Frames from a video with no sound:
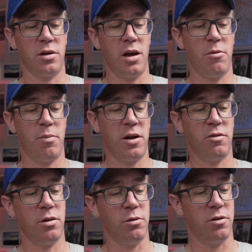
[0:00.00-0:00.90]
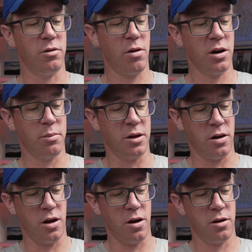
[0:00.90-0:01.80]
camera battery, which is running a bit
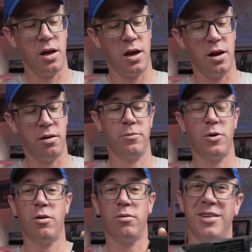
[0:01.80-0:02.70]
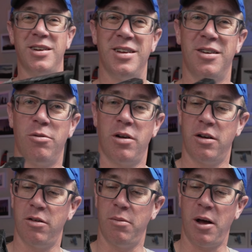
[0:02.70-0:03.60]
low. And well, it didn't really
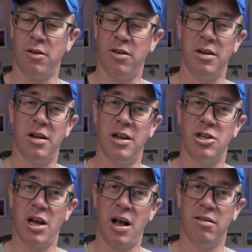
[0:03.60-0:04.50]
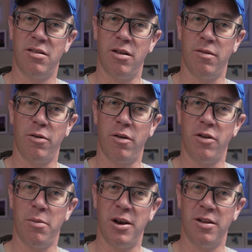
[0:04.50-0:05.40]
do much. It charged it for a
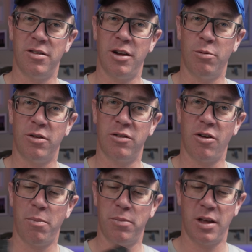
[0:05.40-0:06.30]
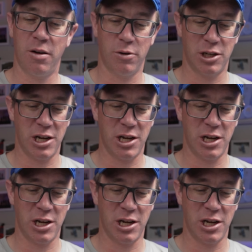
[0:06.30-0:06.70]
few minutes, then it would stop, then it would